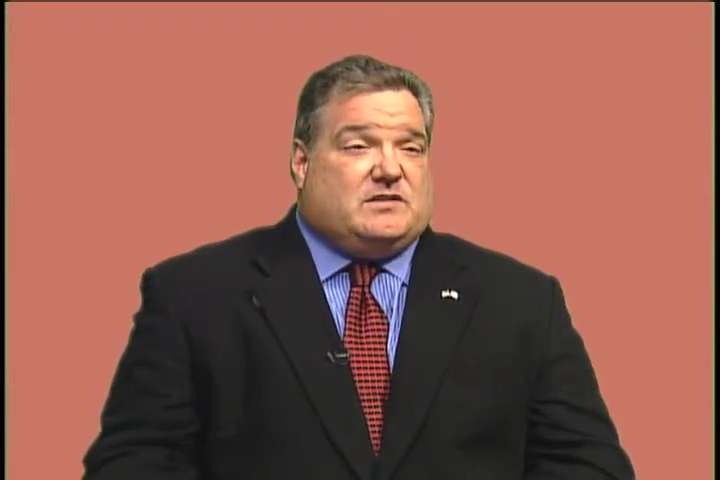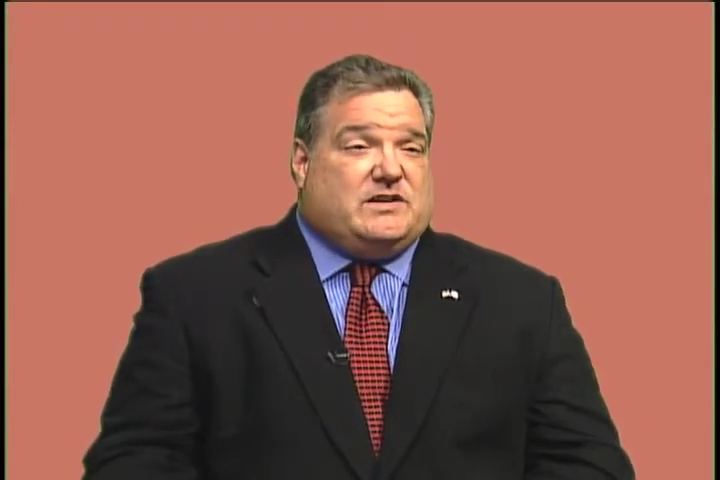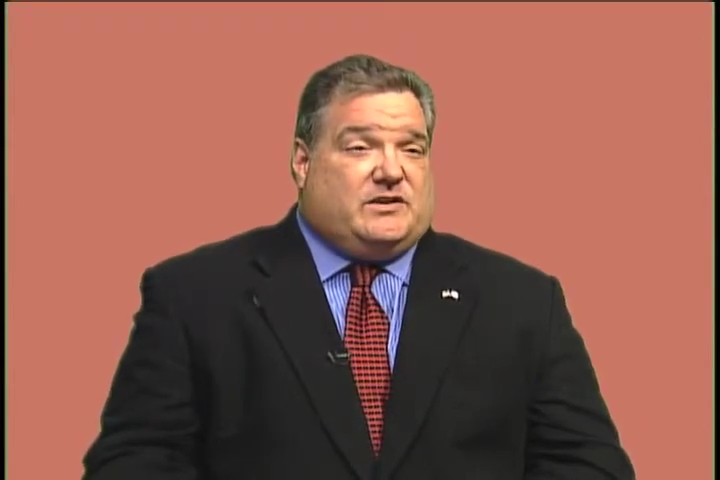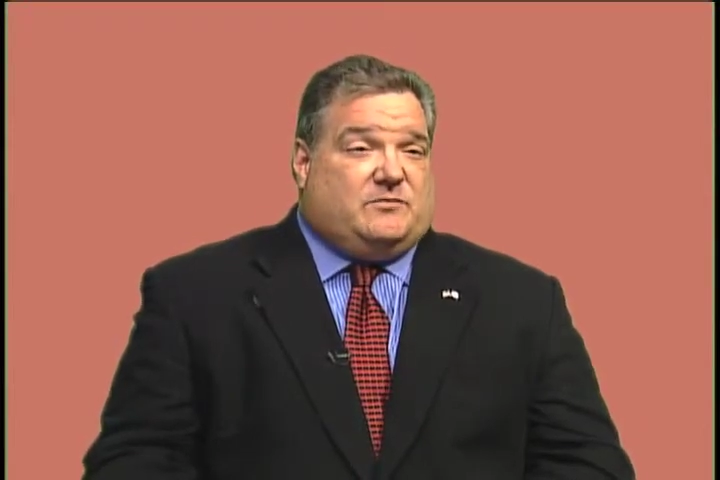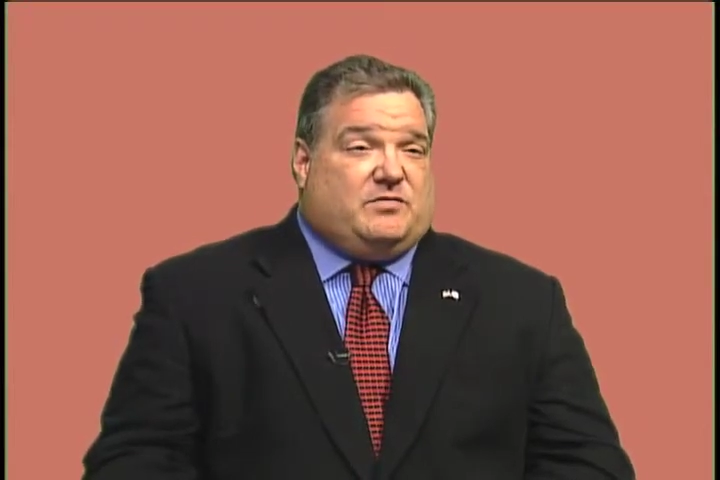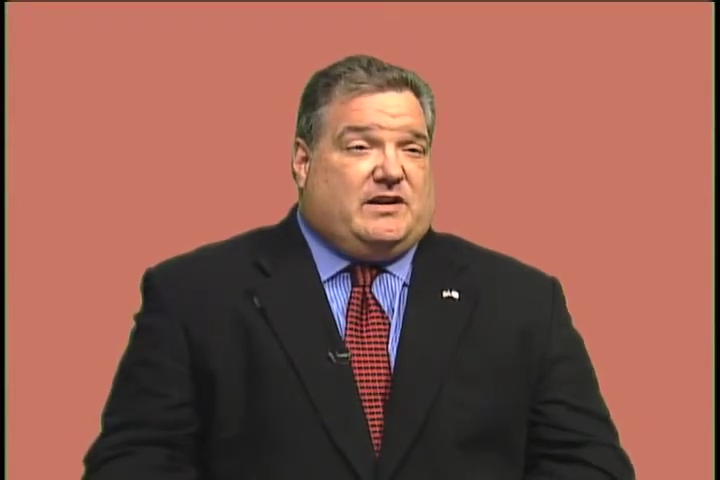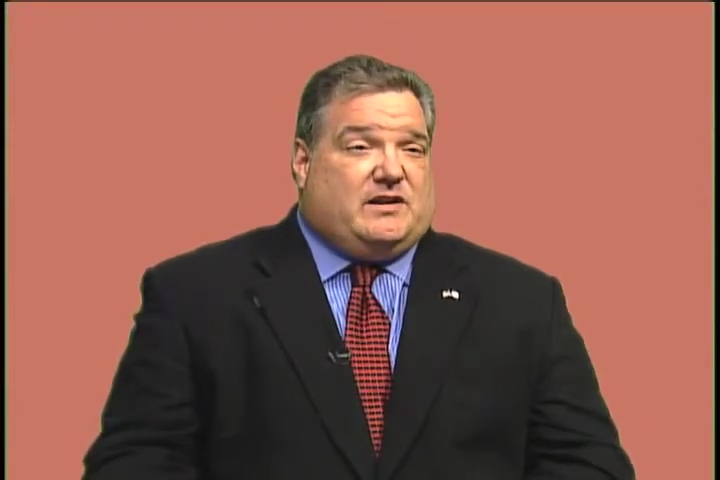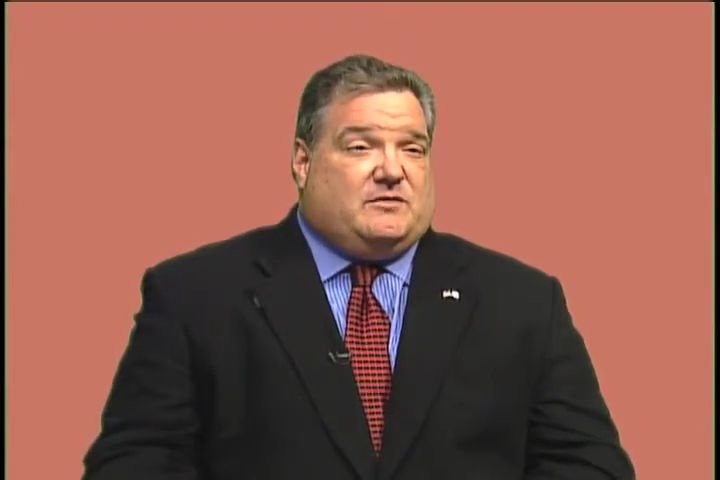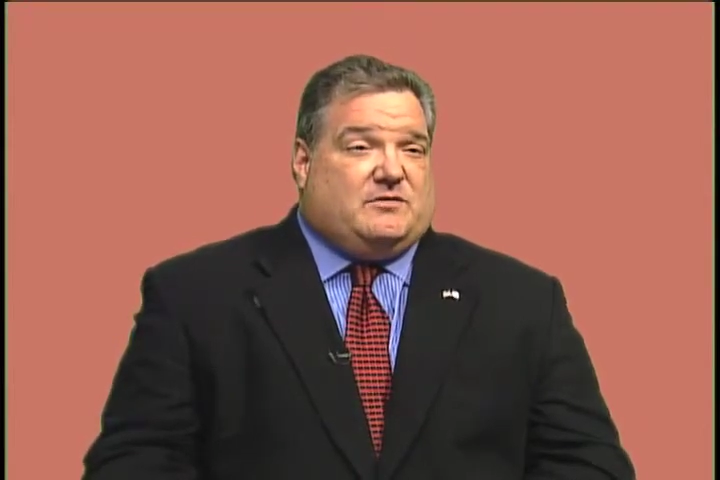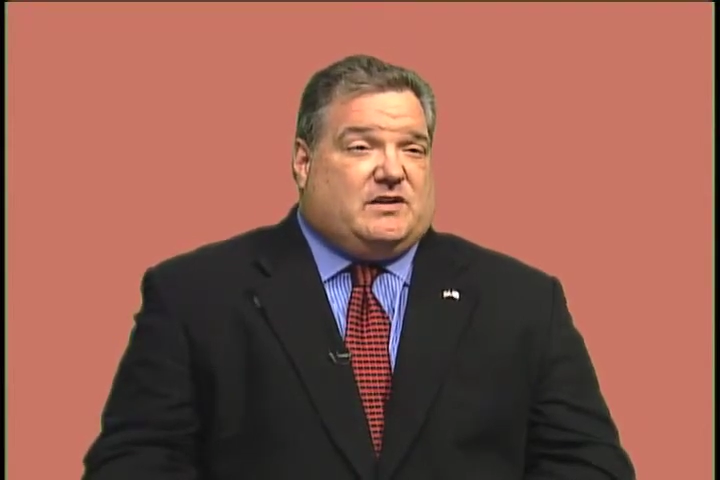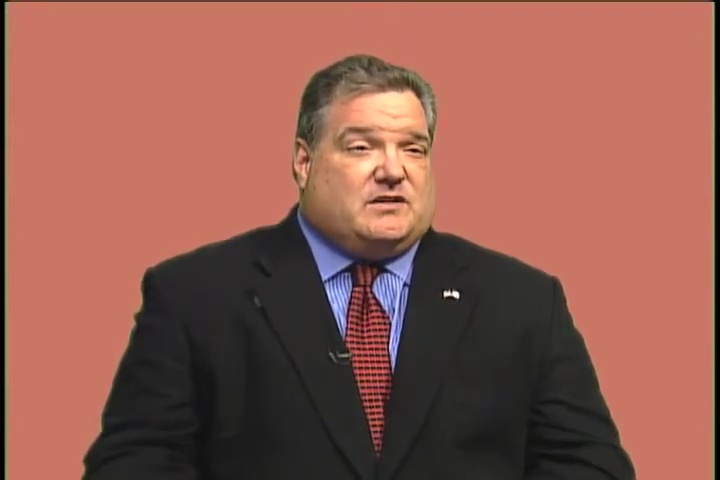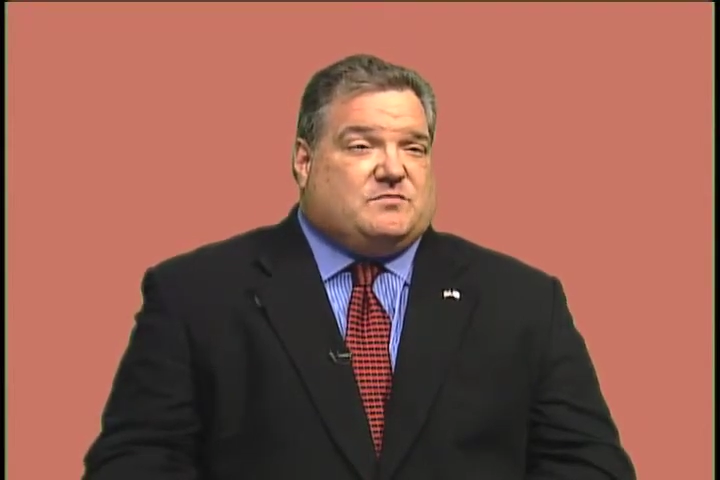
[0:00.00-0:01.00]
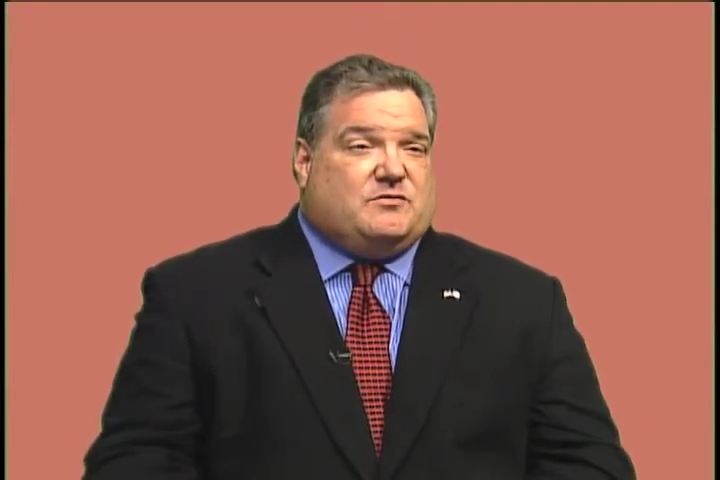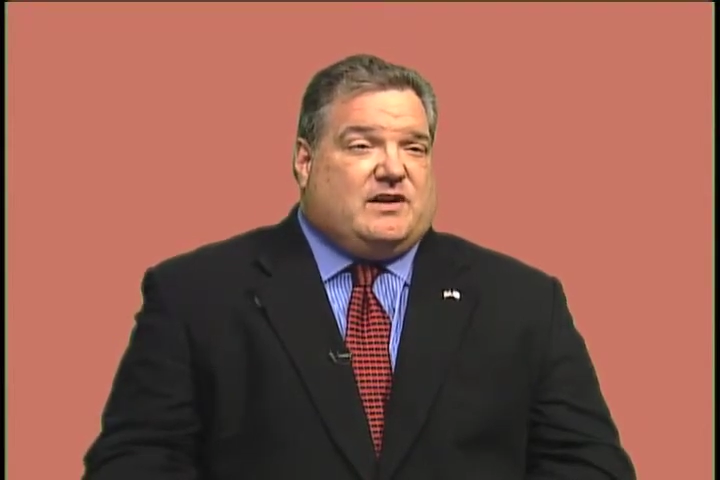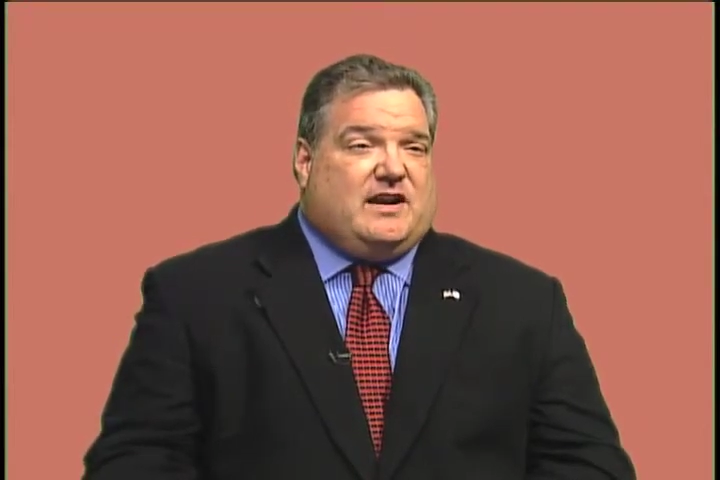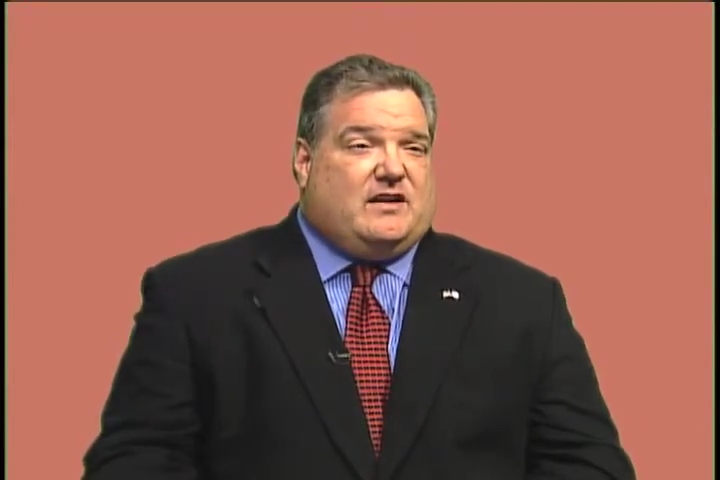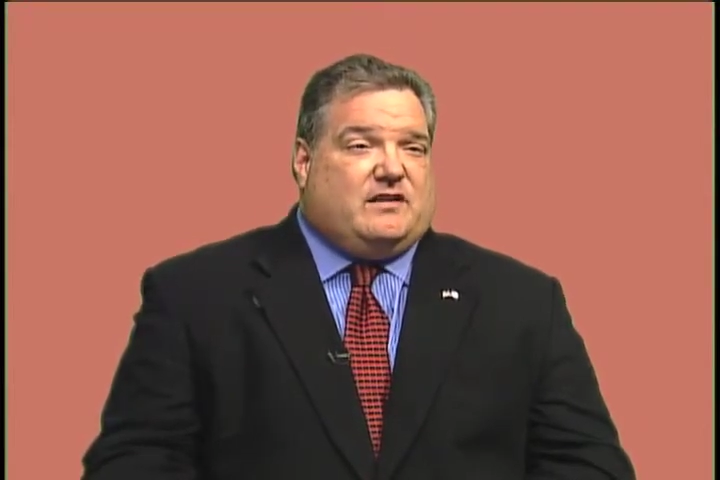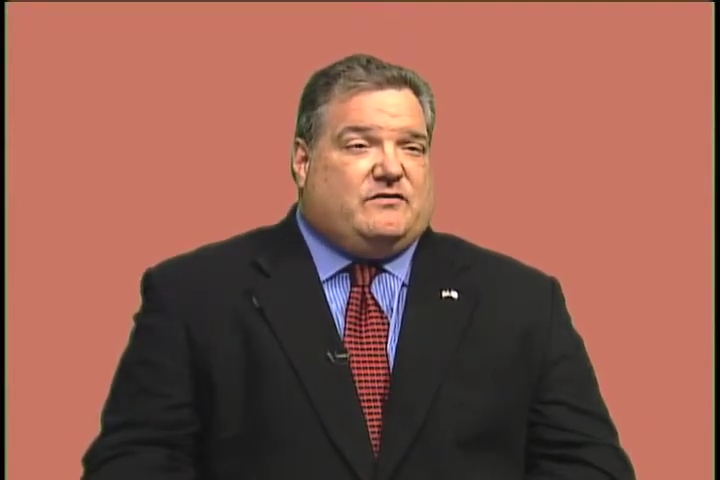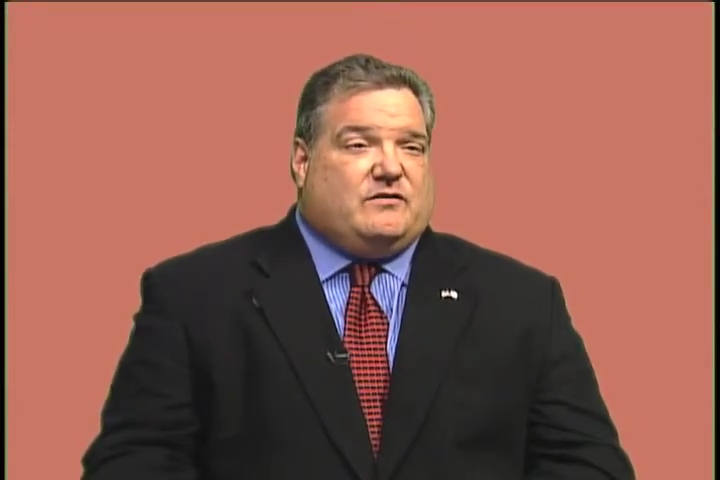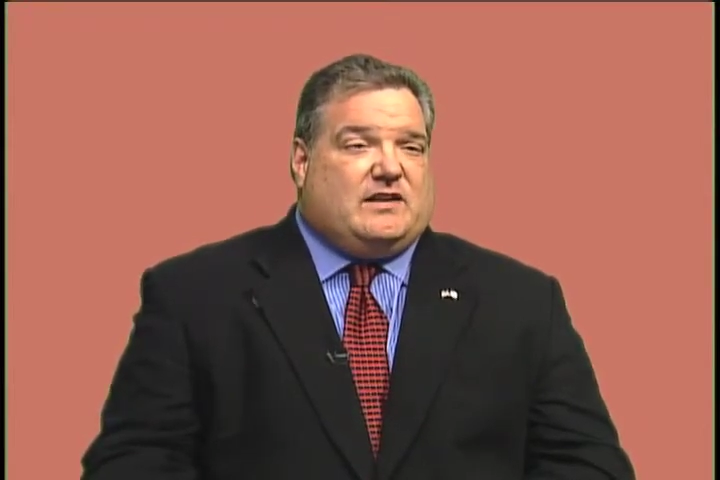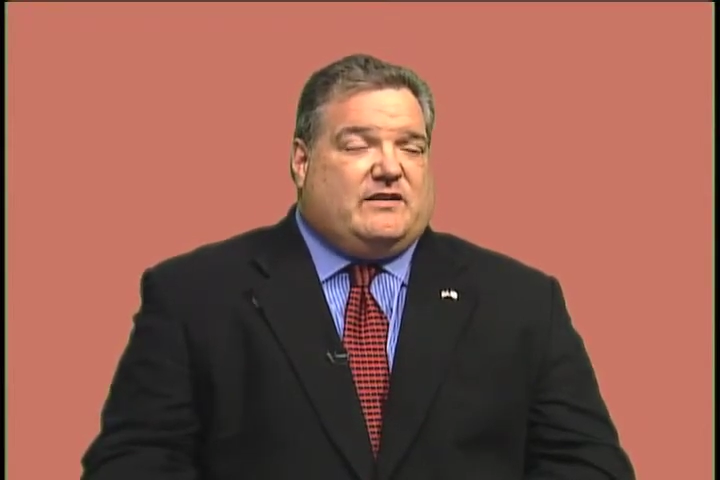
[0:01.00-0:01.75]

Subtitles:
a senior planner with Hillsborough County for